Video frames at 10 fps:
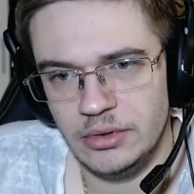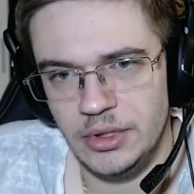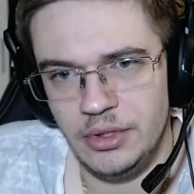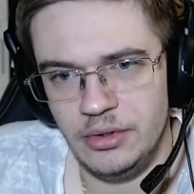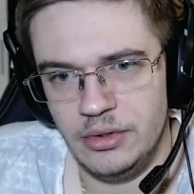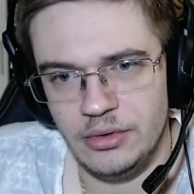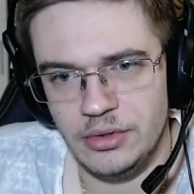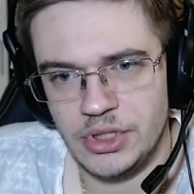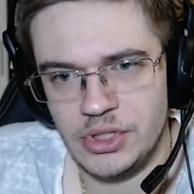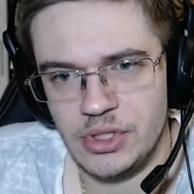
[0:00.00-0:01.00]
And
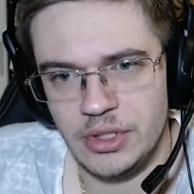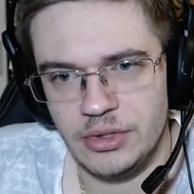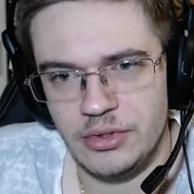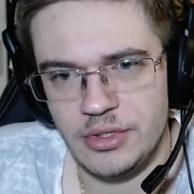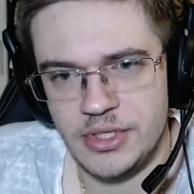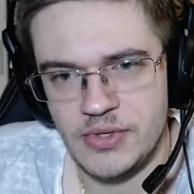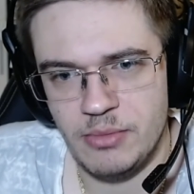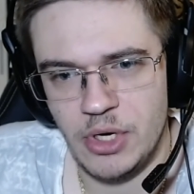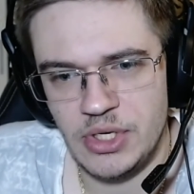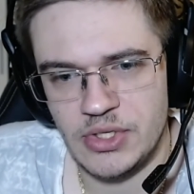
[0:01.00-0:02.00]
Grisha's like, "This is
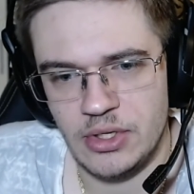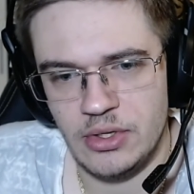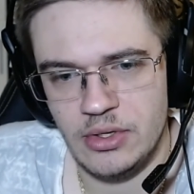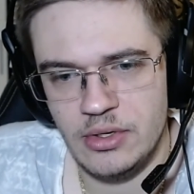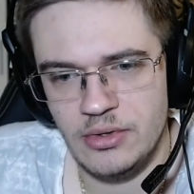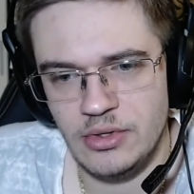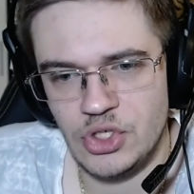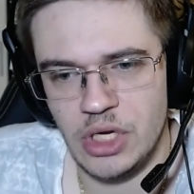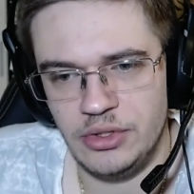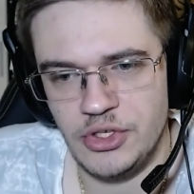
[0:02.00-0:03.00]
my son. The
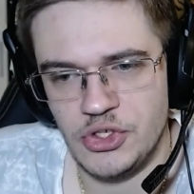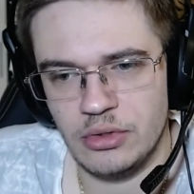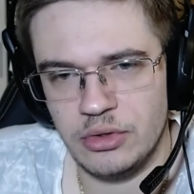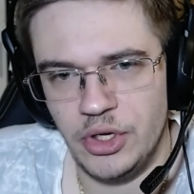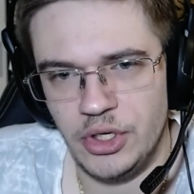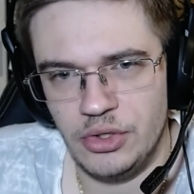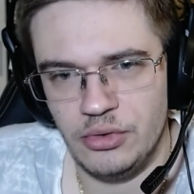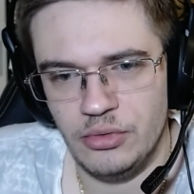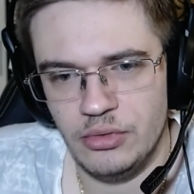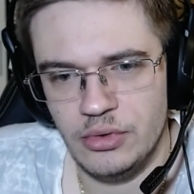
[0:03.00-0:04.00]
child is not like
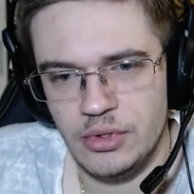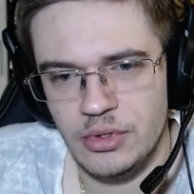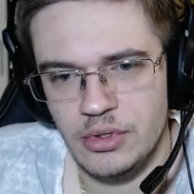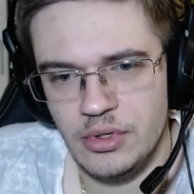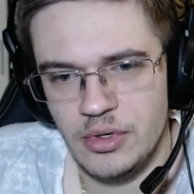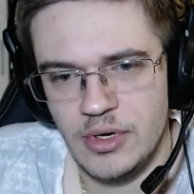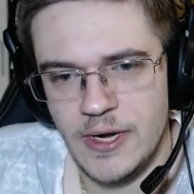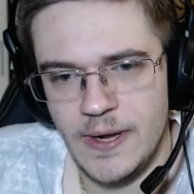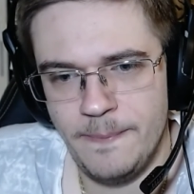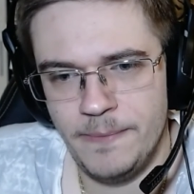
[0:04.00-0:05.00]
you.
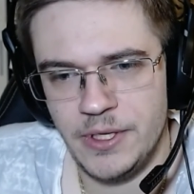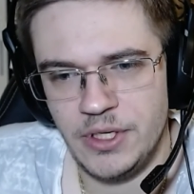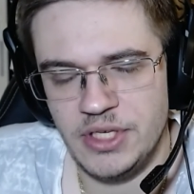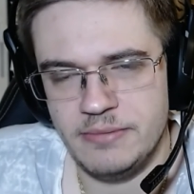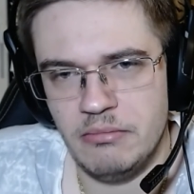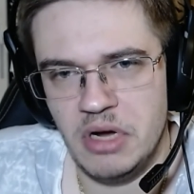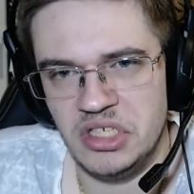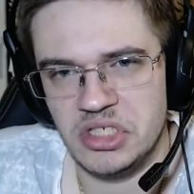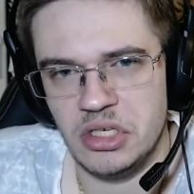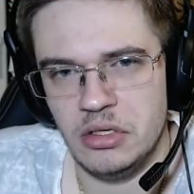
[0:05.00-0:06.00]
He's my
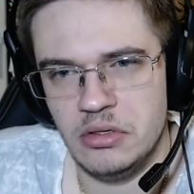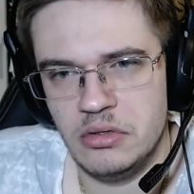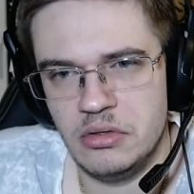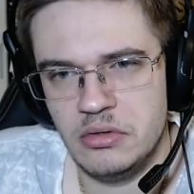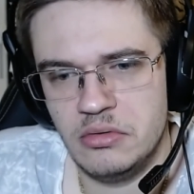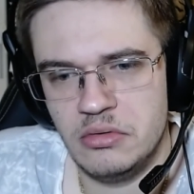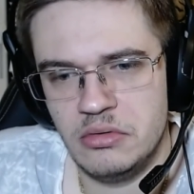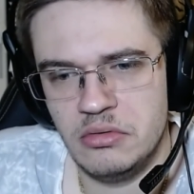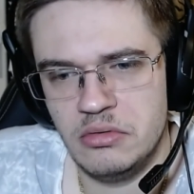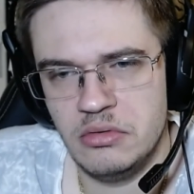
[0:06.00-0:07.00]
son.
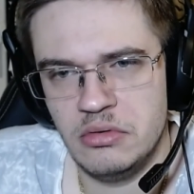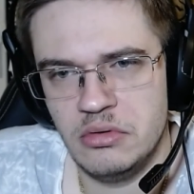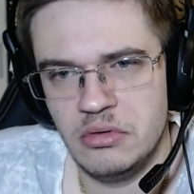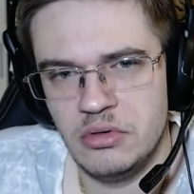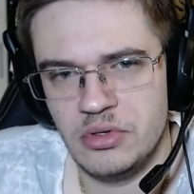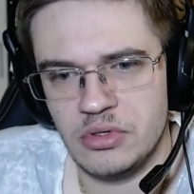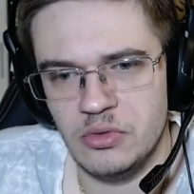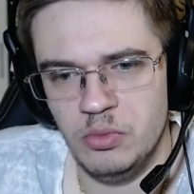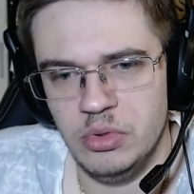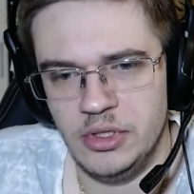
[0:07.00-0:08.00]

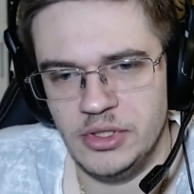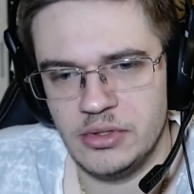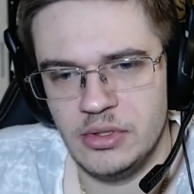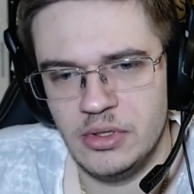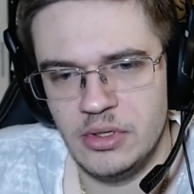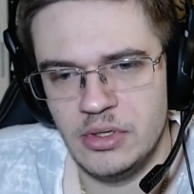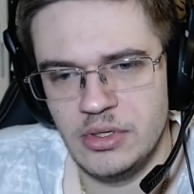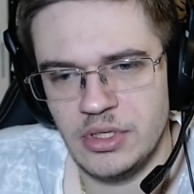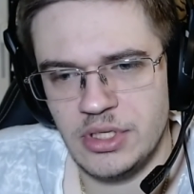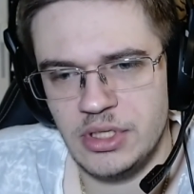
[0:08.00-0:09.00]
So please,
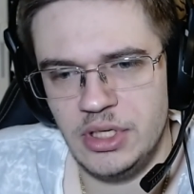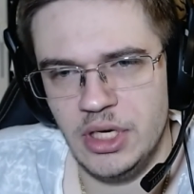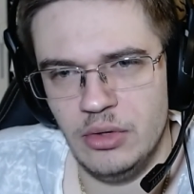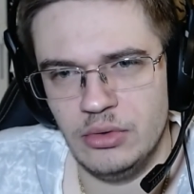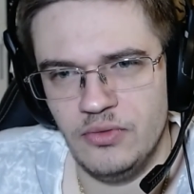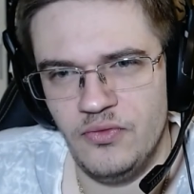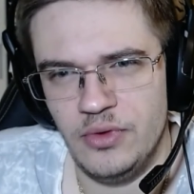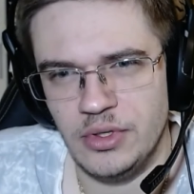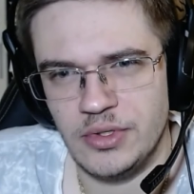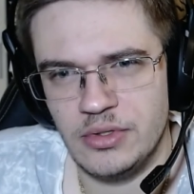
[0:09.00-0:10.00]
stay out of
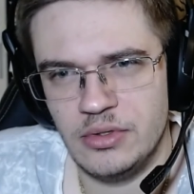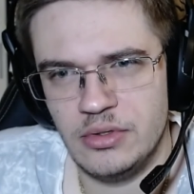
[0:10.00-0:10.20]
this."